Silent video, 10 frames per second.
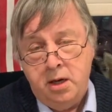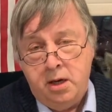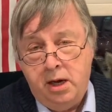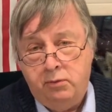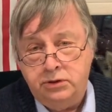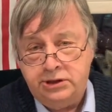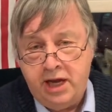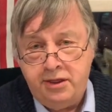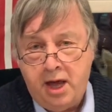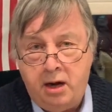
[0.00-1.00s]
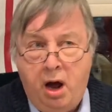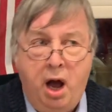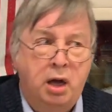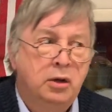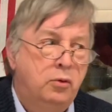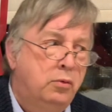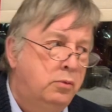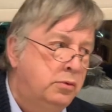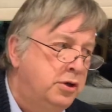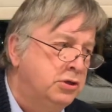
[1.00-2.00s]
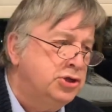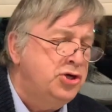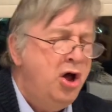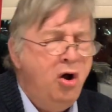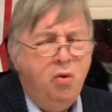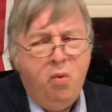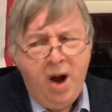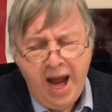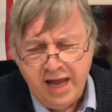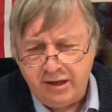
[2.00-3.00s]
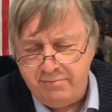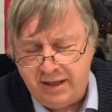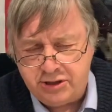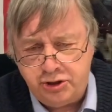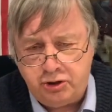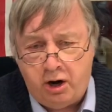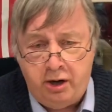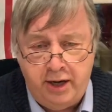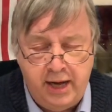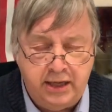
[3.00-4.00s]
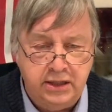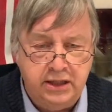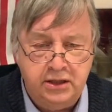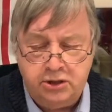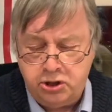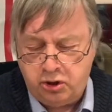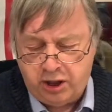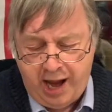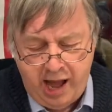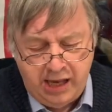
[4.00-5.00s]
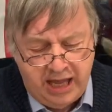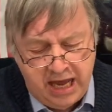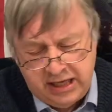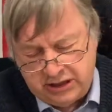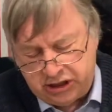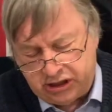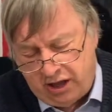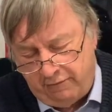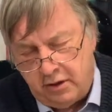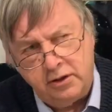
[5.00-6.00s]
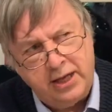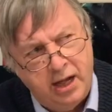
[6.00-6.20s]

it was said that, there's no way that messenger RNA can intercalate itself into